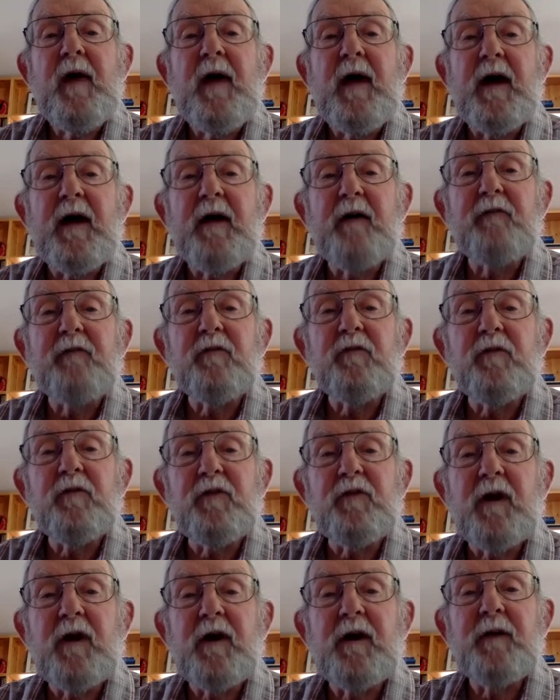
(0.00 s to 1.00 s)
after the
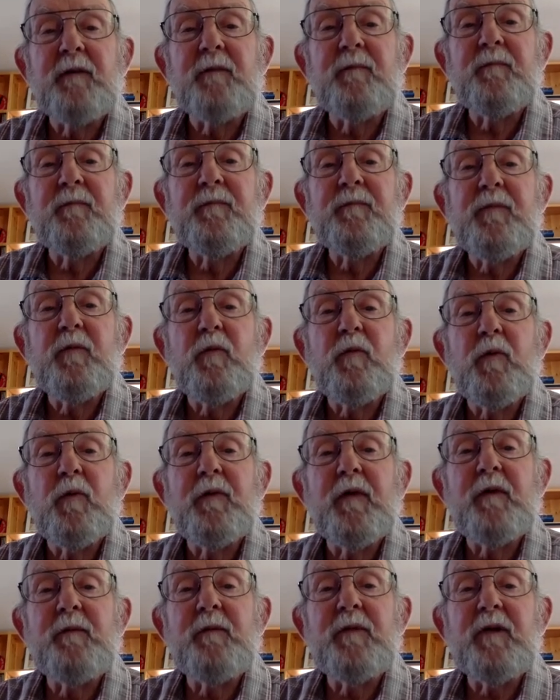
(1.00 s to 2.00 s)
time when
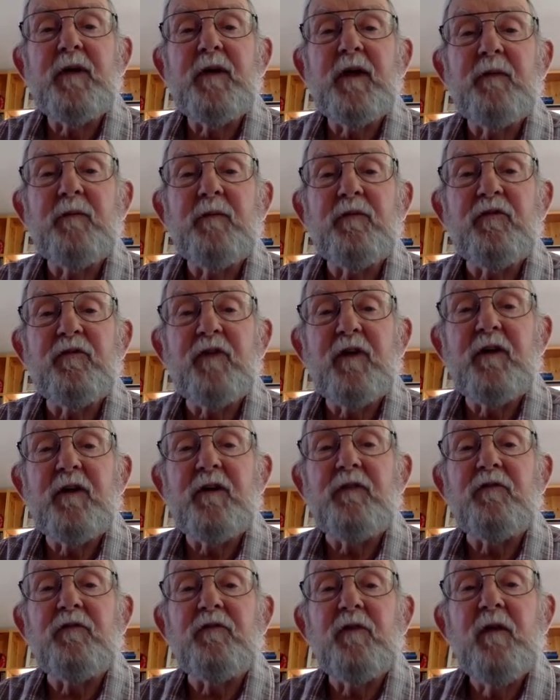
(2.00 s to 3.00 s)
they became
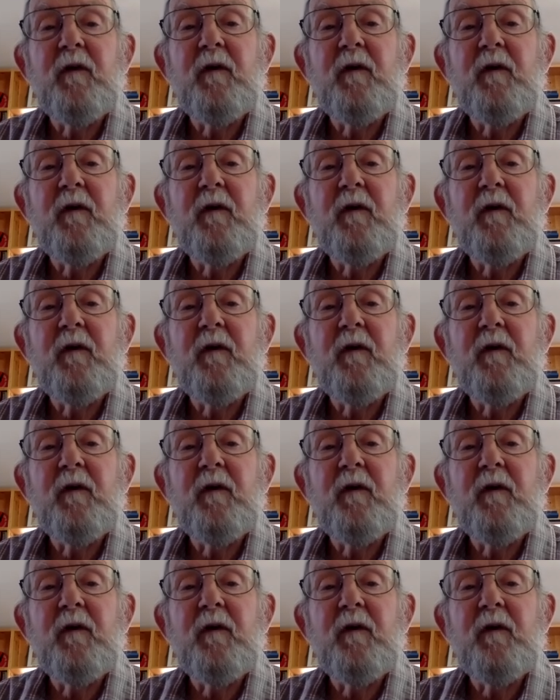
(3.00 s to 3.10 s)
states.